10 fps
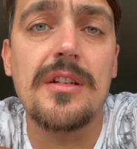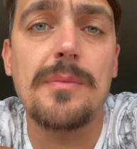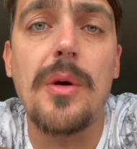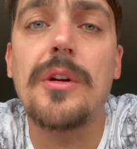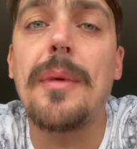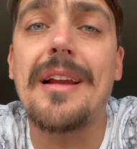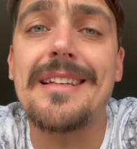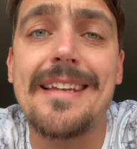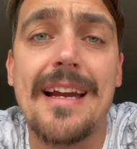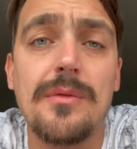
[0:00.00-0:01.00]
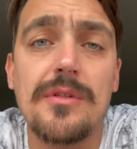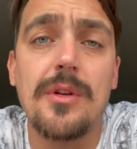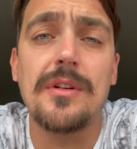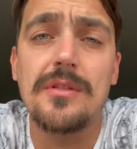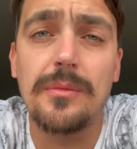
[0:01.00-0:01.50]
spoke about today was
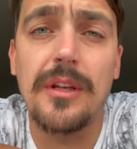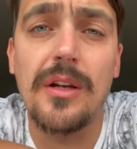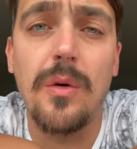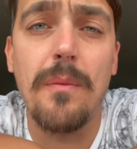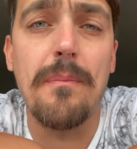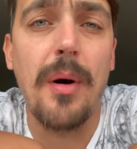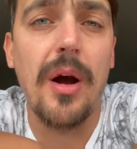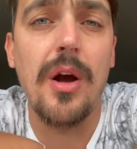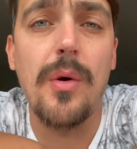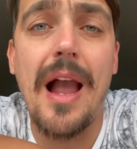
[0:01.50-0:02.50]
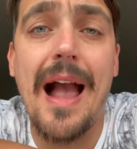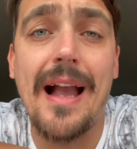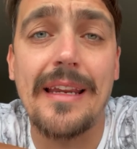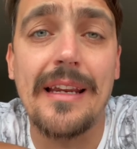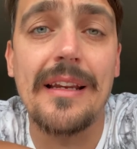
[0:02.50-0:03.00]
doing something called
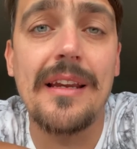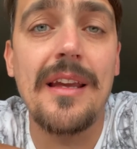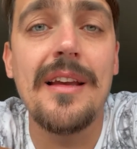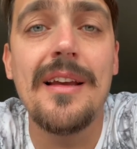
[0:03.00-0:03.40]
biohacking.